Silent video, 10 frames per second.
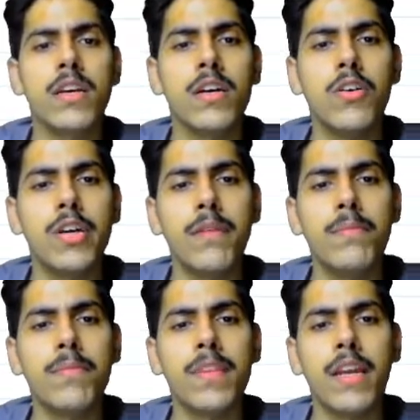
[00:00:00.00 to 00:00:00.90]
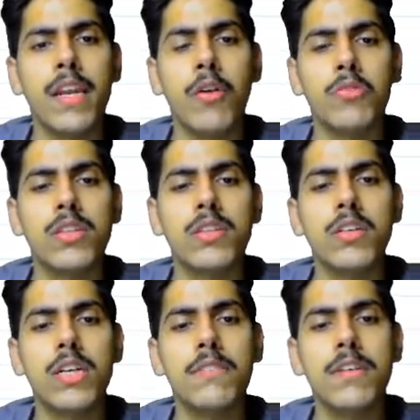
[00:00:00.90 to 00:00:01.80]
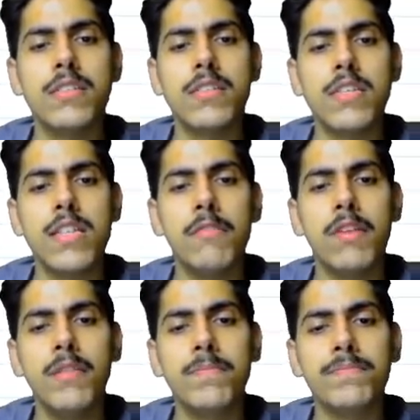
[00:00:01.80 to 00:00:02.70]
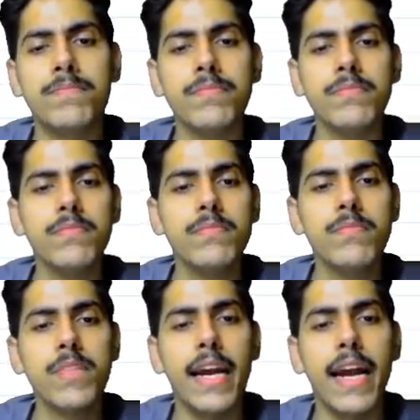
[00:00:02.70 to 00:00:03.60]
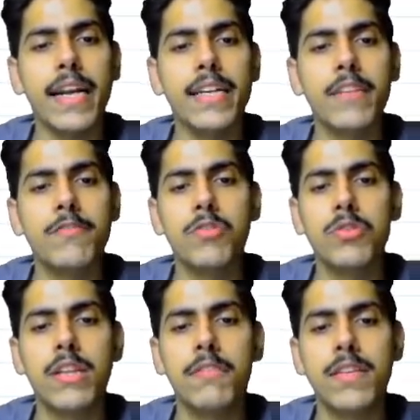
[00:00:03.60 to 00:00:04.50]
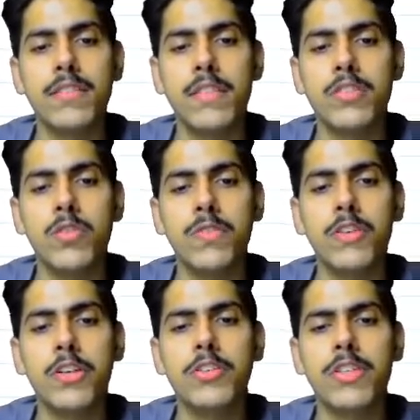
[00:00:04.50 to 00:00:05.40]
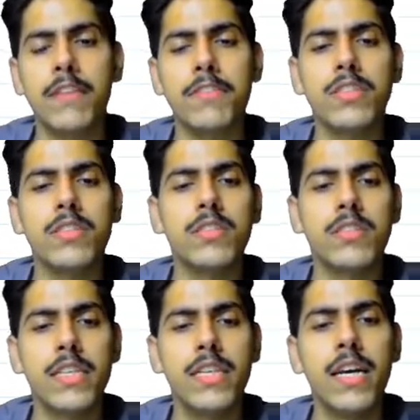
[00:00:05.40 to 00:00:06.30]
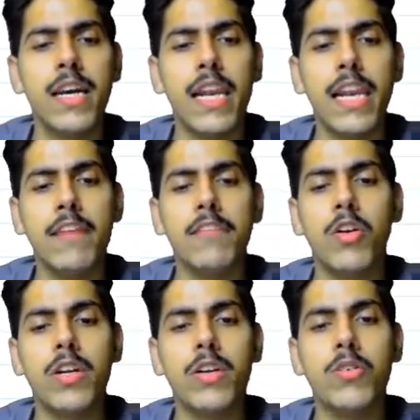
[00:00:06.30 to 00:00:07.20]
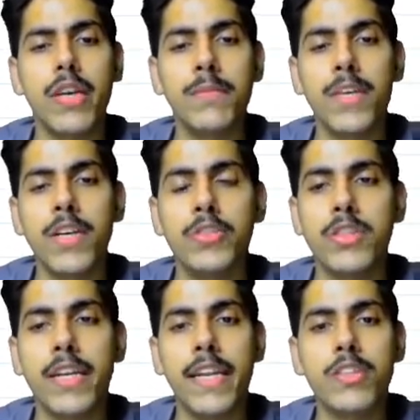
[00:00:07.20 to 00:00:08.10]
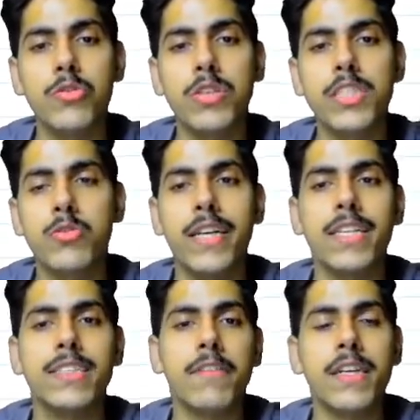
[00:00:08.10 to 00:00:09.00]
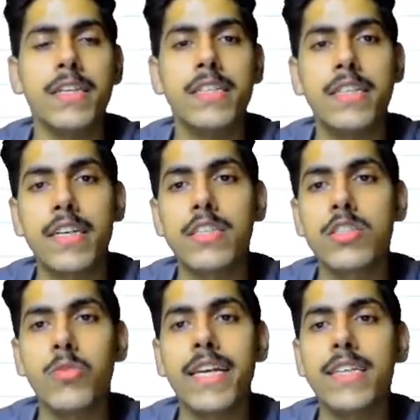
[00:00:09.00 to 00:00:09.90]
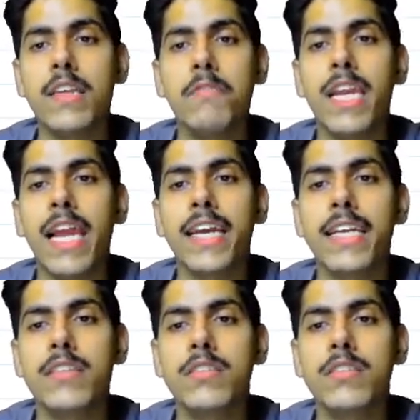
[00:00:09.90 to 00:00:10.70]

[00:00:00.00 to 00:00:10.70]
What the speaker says: Okay, now the third level is this level, and the fourth level is this. So we are going to traverse this tree level order. Okay, so the next node is 27. Does 27 lie in this